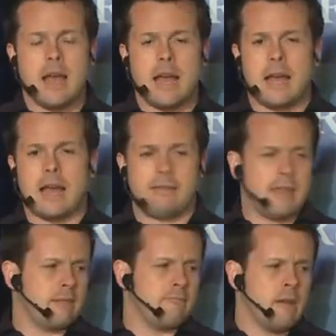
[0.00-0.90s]
Uh, and
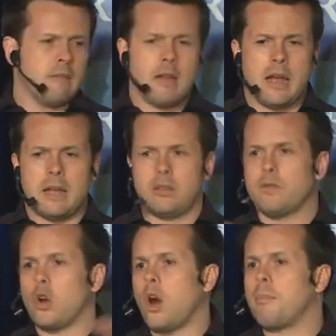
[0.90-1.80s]
then uh,
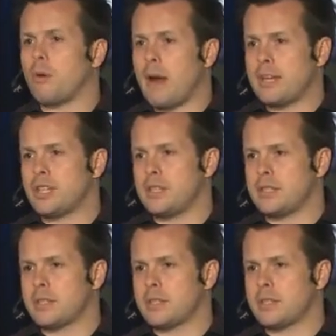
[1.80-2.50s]
you've got operations